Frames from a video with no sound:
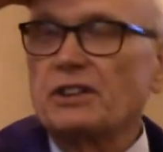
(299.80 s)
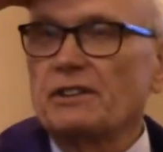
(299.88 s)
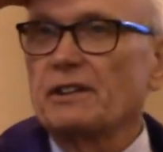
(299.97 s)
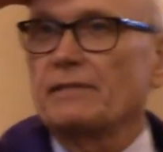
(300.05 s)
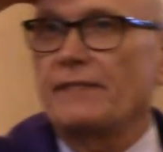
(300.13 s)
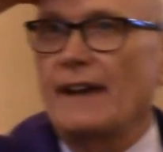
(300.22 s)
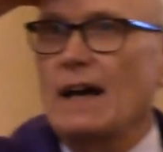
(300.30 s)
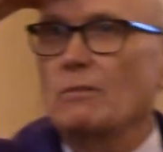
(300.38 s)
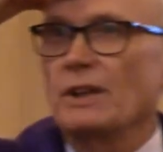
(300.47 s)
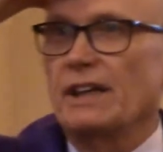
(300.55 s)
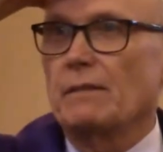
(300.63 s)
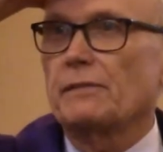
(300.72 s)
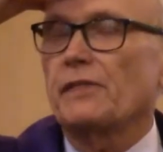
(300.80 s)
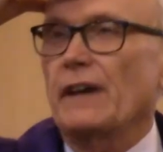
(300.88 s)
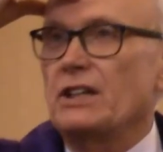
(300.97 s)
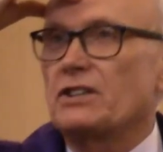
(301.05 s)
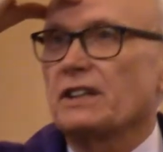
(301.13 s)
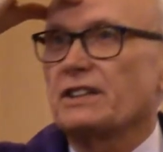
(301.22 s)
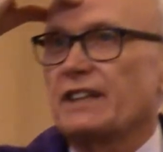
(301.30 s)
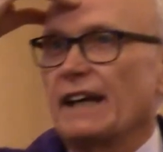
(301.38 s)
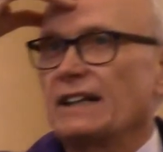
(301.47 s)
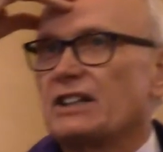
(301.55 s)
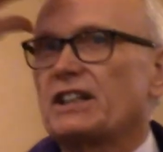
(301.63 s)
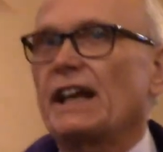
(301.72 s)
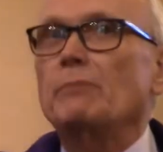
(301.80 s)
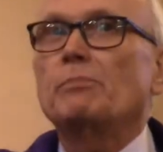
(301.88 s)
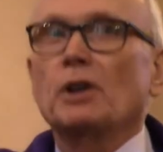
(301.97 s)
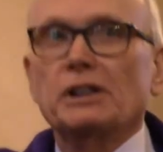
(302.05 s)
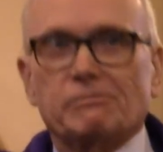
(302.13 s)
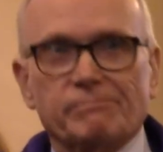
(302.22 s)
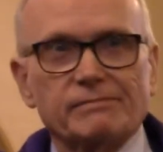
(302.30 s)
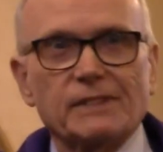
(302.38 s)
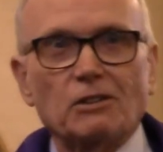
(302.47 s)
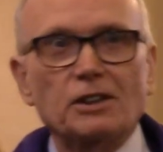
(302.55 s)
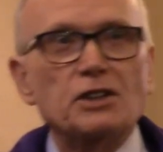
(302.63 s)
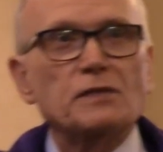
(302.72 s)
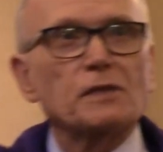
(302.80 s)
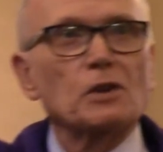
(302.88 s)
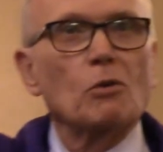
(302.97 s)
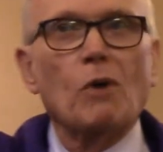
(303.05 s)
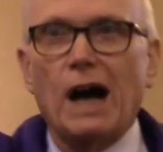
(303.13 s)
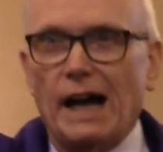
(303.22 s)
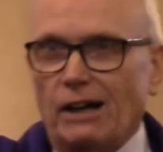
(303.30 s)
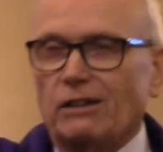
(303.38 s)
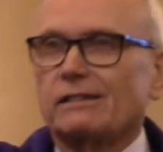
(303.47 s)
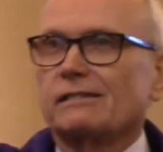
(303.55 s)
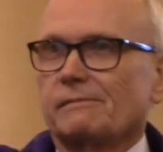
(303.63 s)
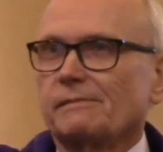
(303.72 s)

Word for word: to their family and friends and said, Stay put, at least for a while.